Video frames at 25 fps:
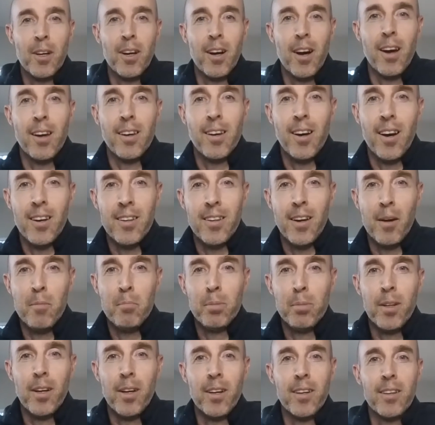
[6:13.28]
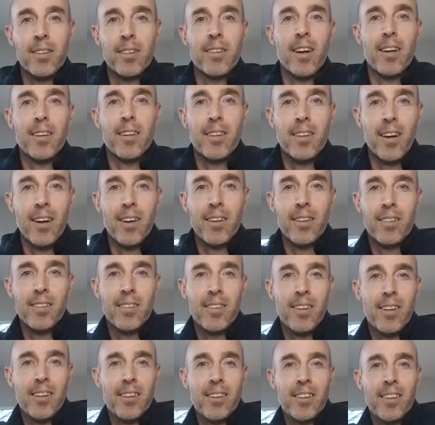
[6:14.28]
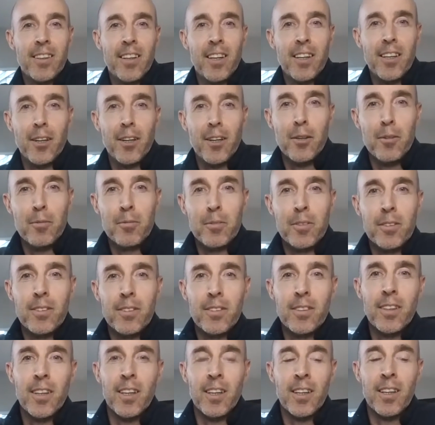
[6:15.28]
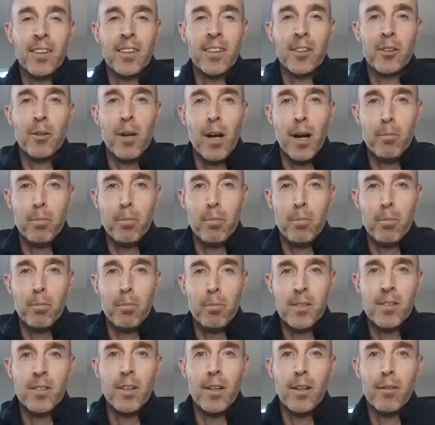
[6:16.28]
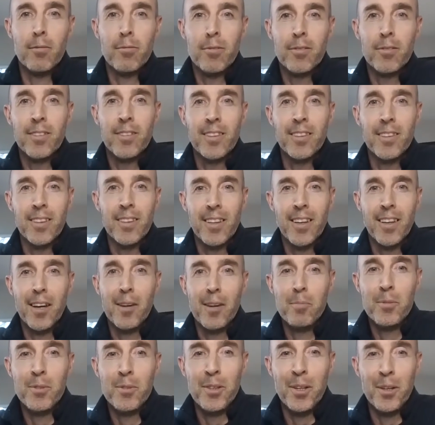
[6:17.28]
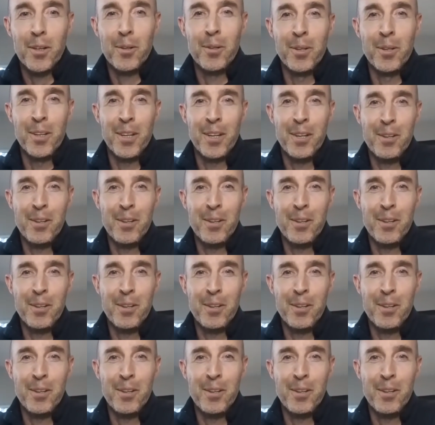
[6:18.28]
Yeah, I played it. I got a kick out of kicking the crap out of myself in the game.